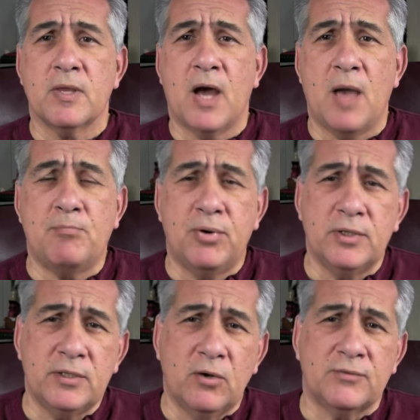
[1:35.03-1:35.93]
I put
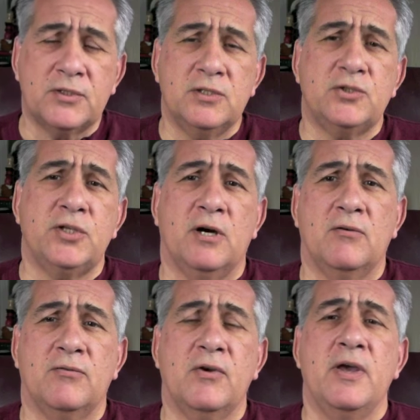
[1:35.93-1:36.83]
it off to the
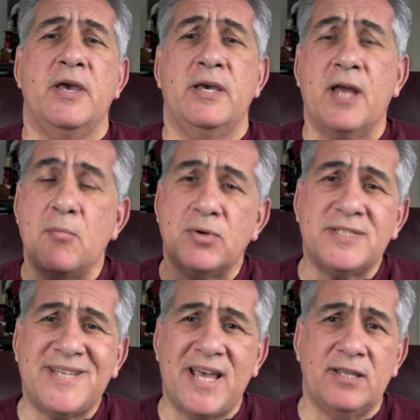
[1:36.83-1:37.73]
shelf and I
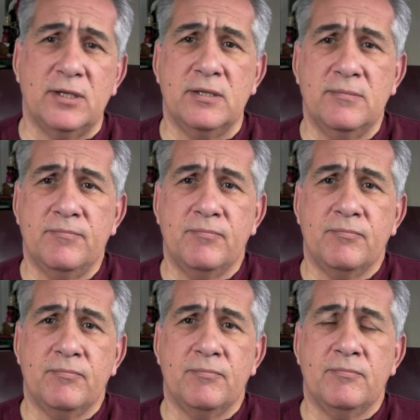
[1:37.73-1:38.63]
pretended
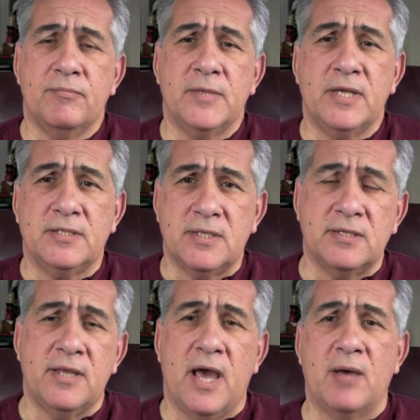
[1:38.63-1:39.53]
it
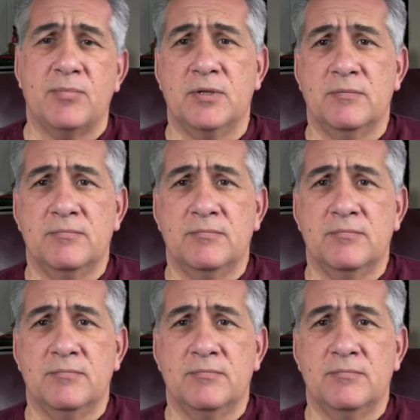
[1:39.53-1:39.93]
didn't happen.